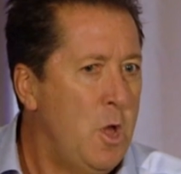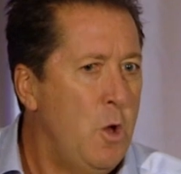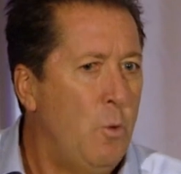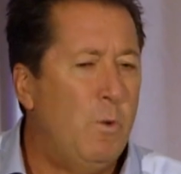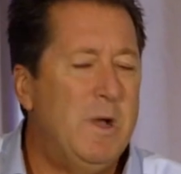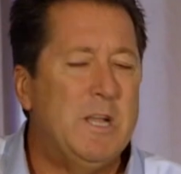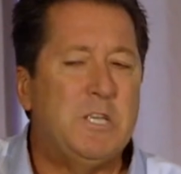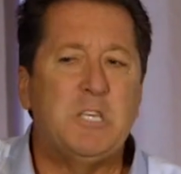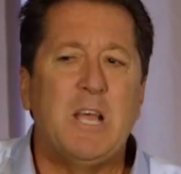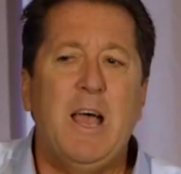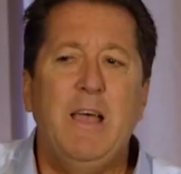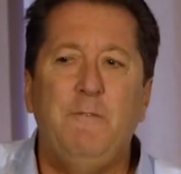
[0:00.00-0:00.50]

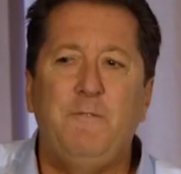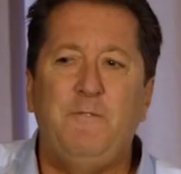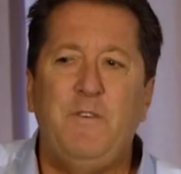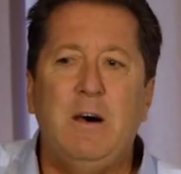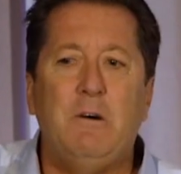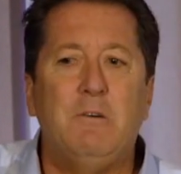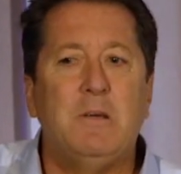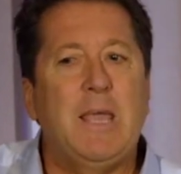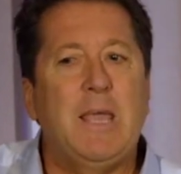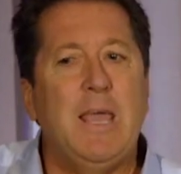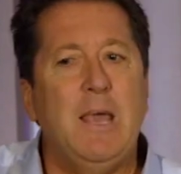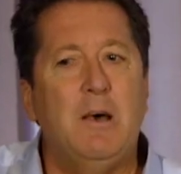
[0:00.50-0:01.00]
which I
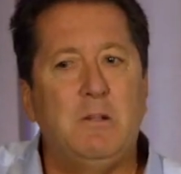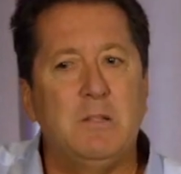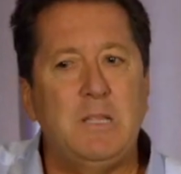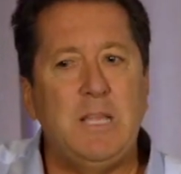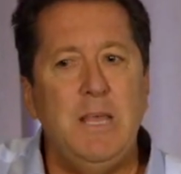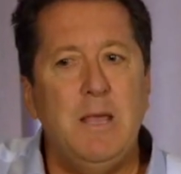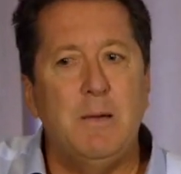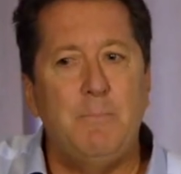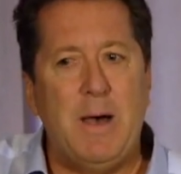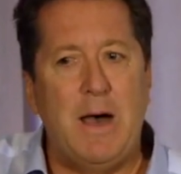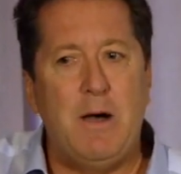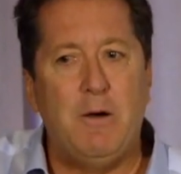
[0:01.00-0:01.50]
felt
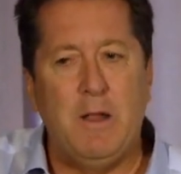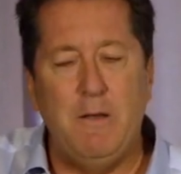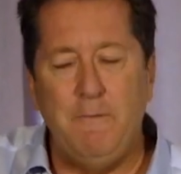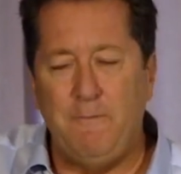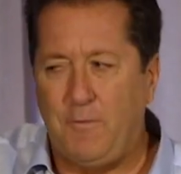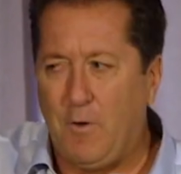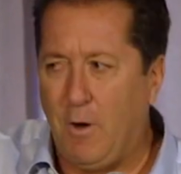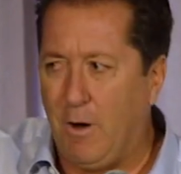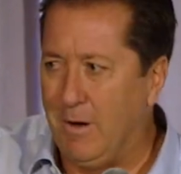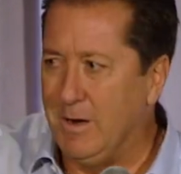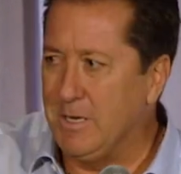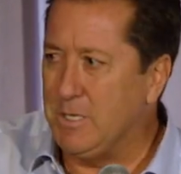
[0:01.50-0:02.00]
guilty about at
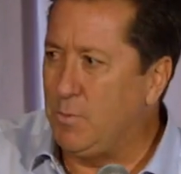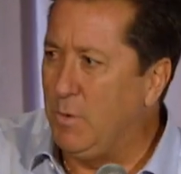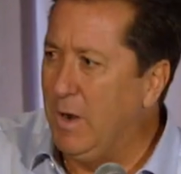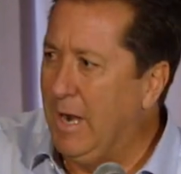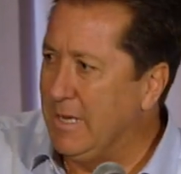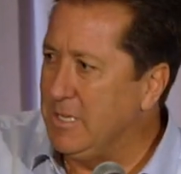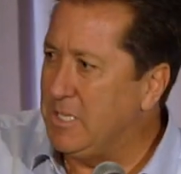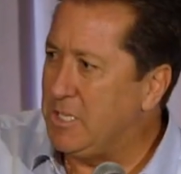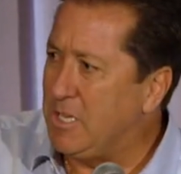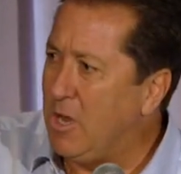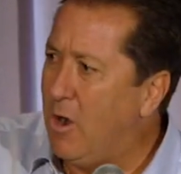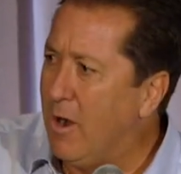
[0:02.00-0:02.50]
first when
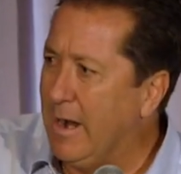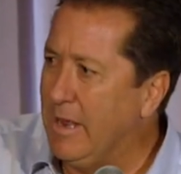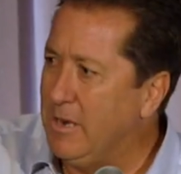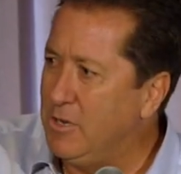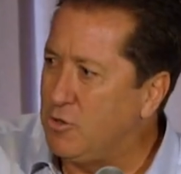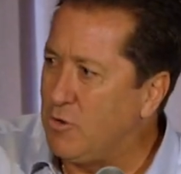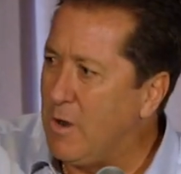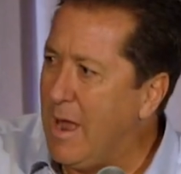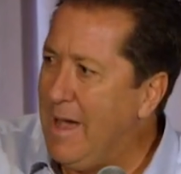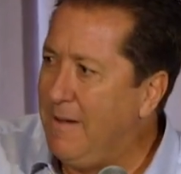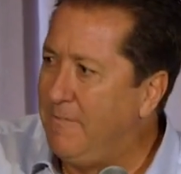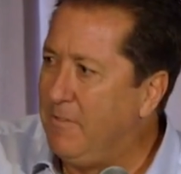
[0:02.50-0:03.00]
I started
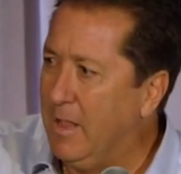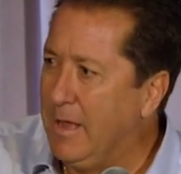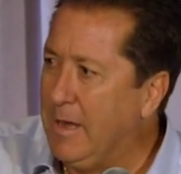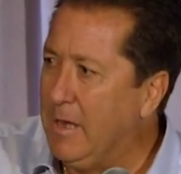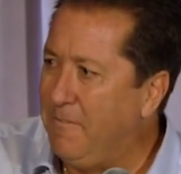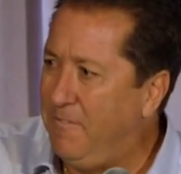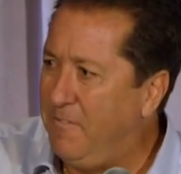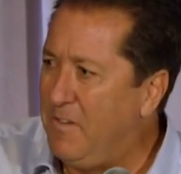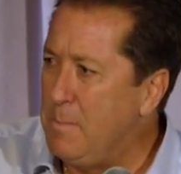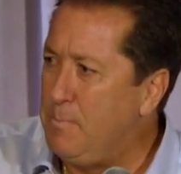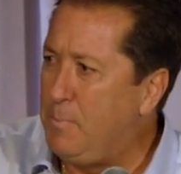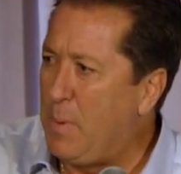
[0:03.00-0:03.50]
traveling
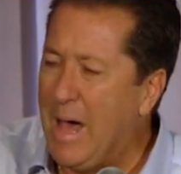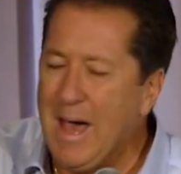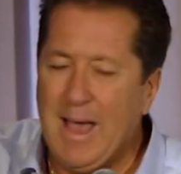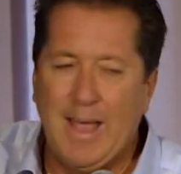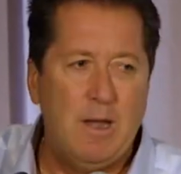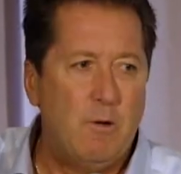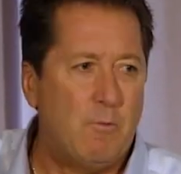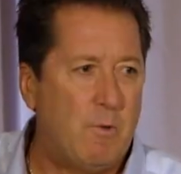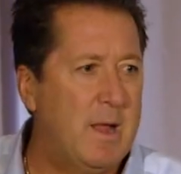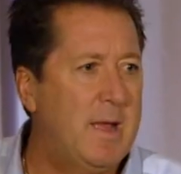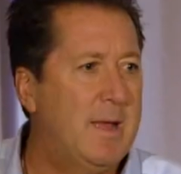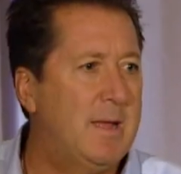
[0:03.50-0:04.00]
to
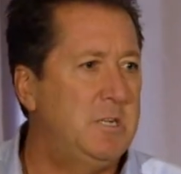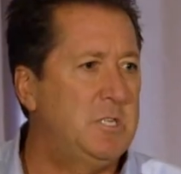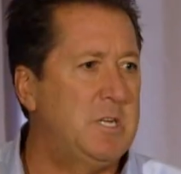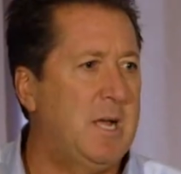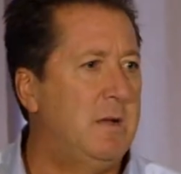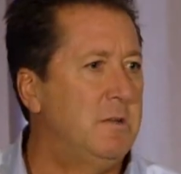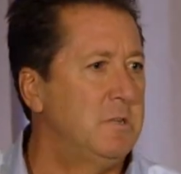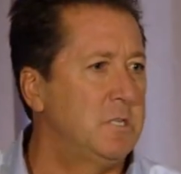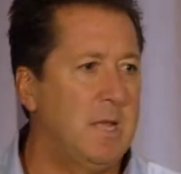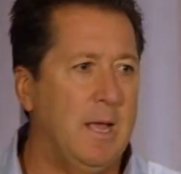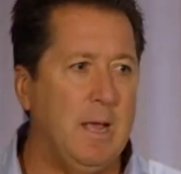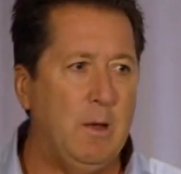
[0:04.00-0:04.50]
Pine Ridge,
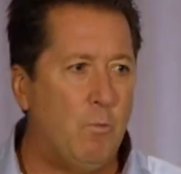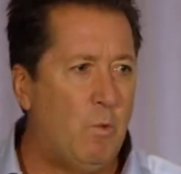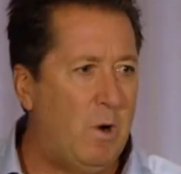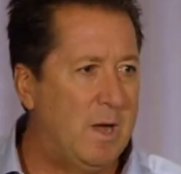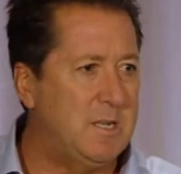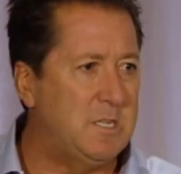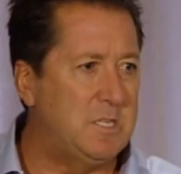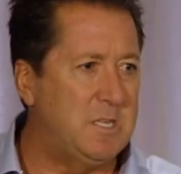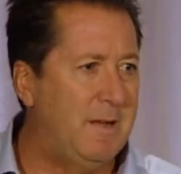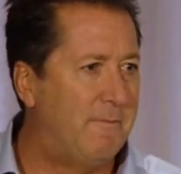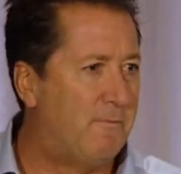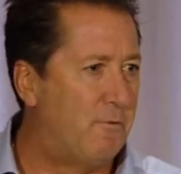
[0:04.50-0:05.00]
I was like,
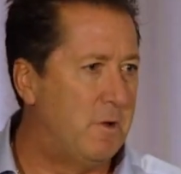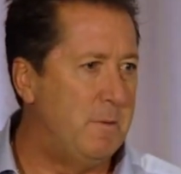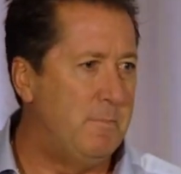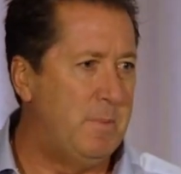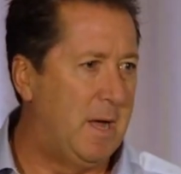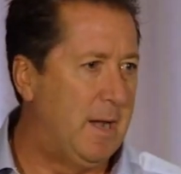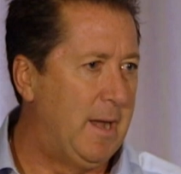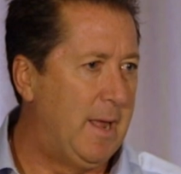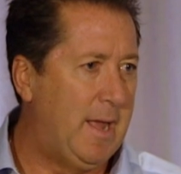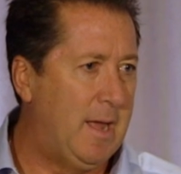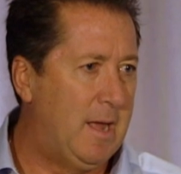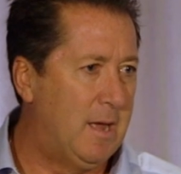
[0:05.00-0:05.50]
what's
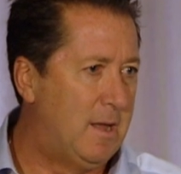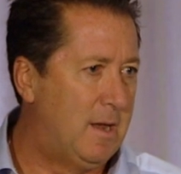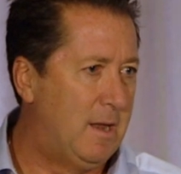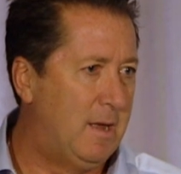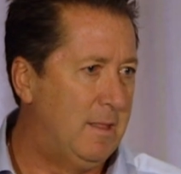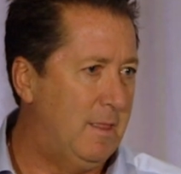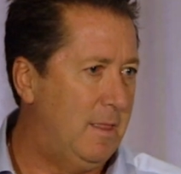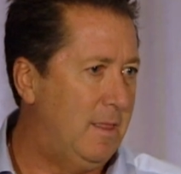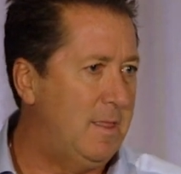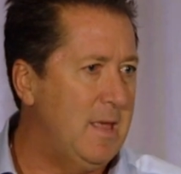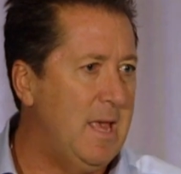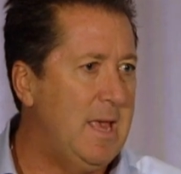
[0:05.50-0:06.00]
everybody
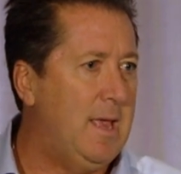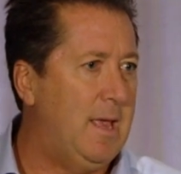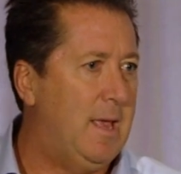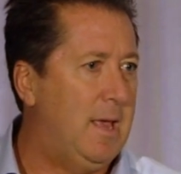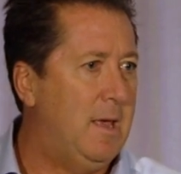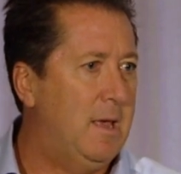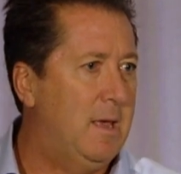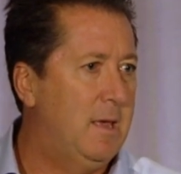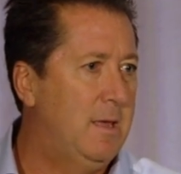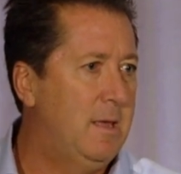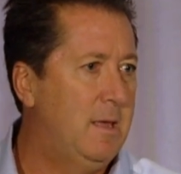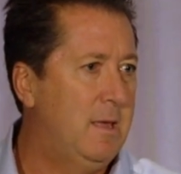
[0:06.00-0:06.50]
gonna
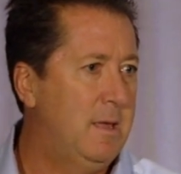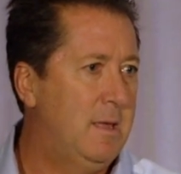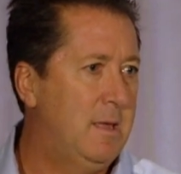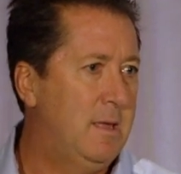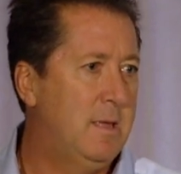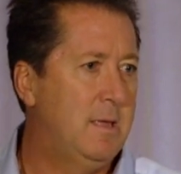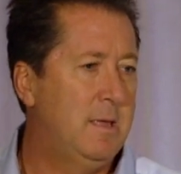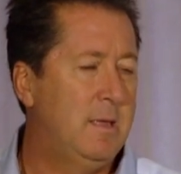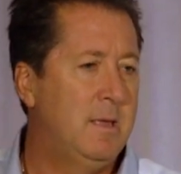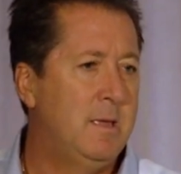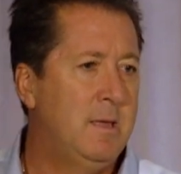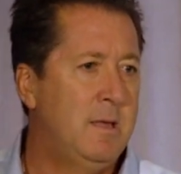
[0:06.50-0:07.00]
think?
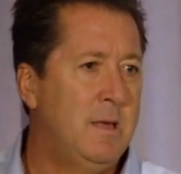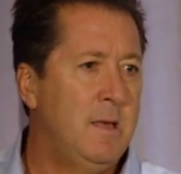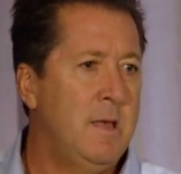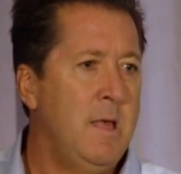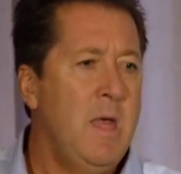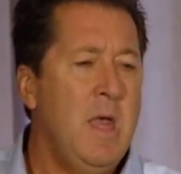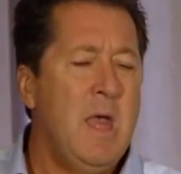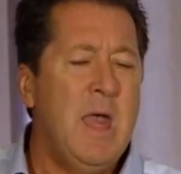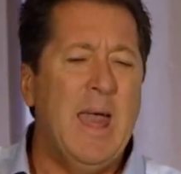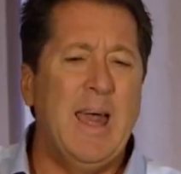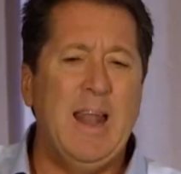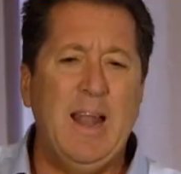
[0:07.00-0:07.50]

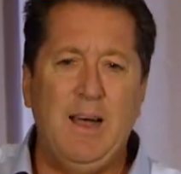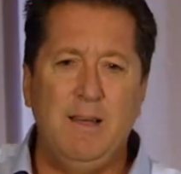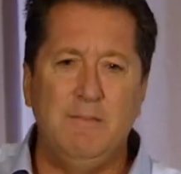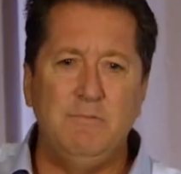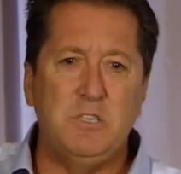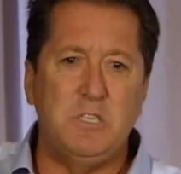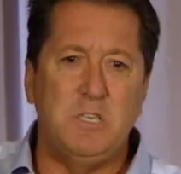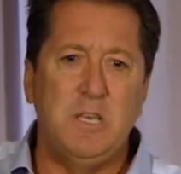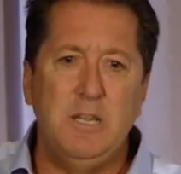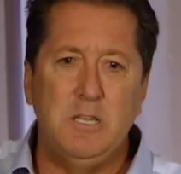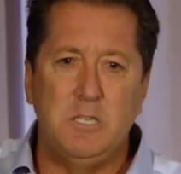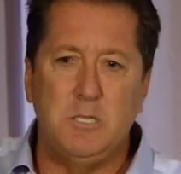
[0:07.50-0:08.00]
And I've
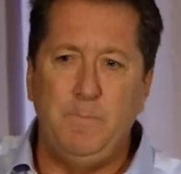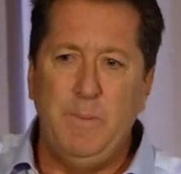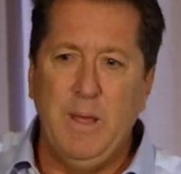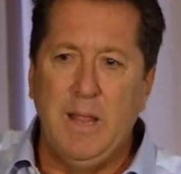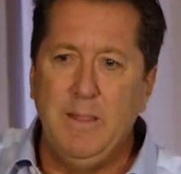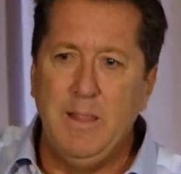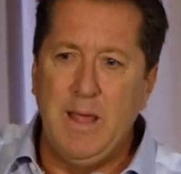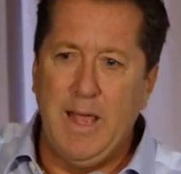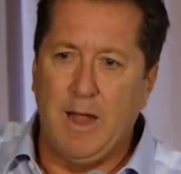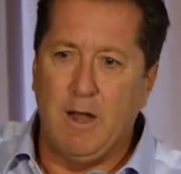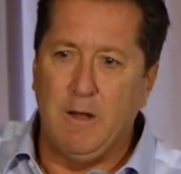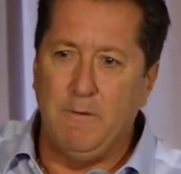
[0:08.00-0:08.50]
since
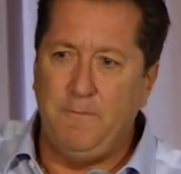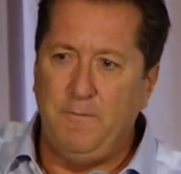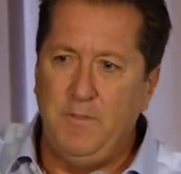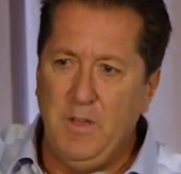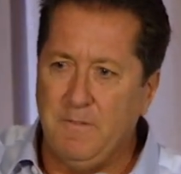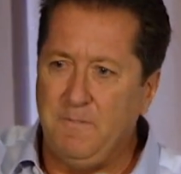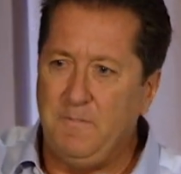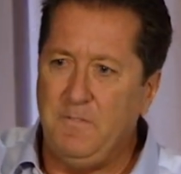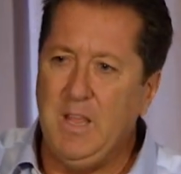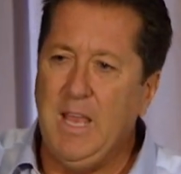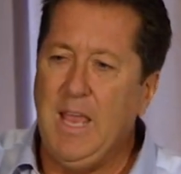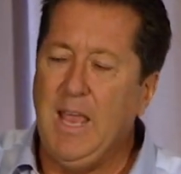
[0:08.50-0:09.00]
been there
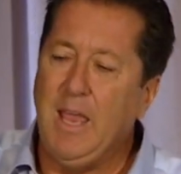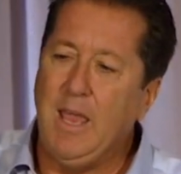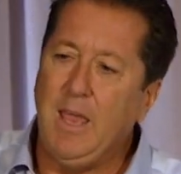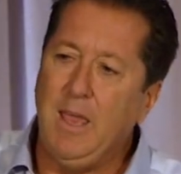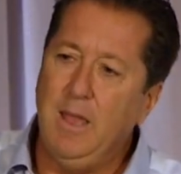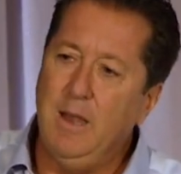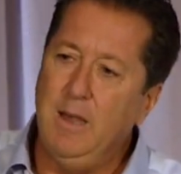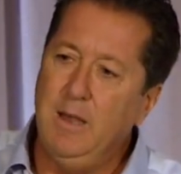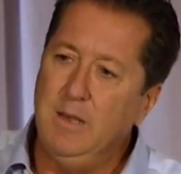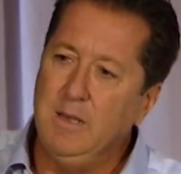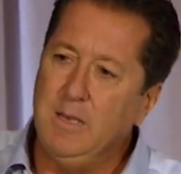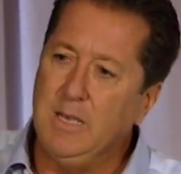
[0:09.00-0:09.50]

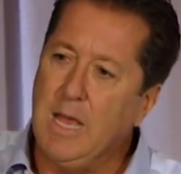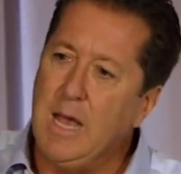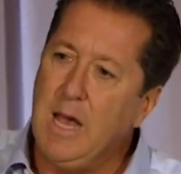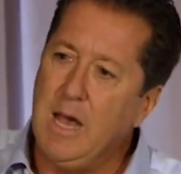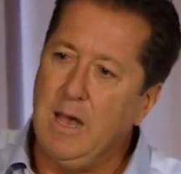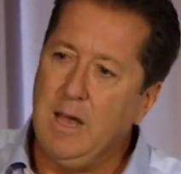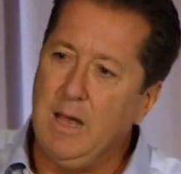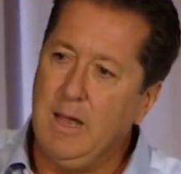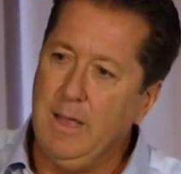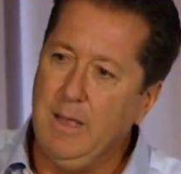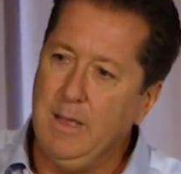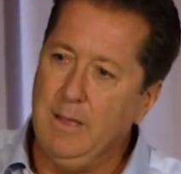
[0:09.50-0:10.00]
15
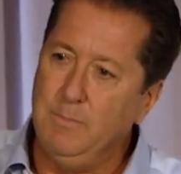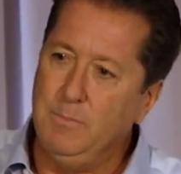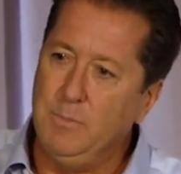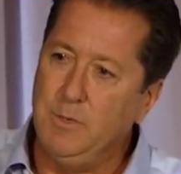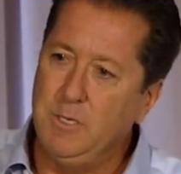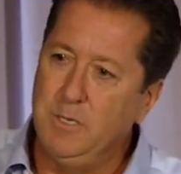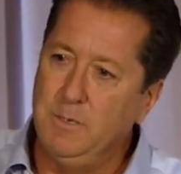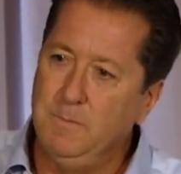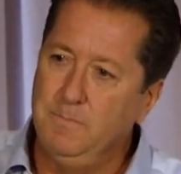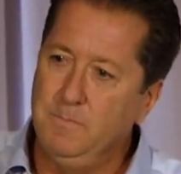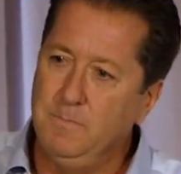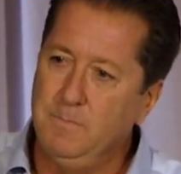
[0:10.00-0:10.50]

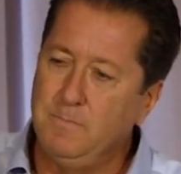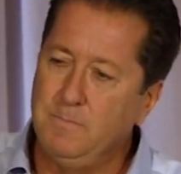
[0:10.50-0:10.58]
times.